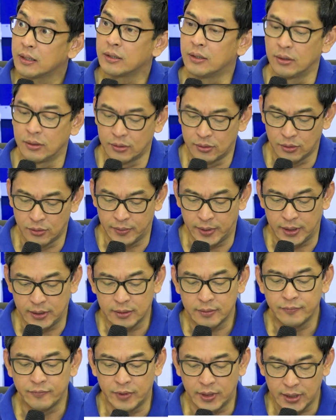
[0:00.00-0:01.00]
congruent.
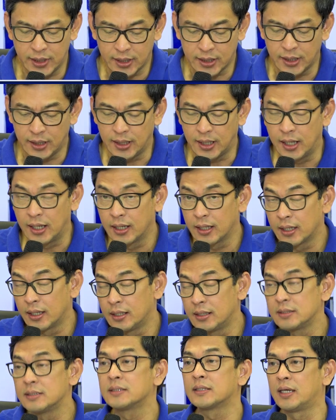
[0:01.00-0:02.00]
Vertical
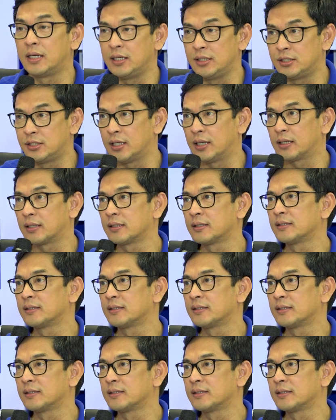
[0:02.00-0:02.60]
angles, KCHECK.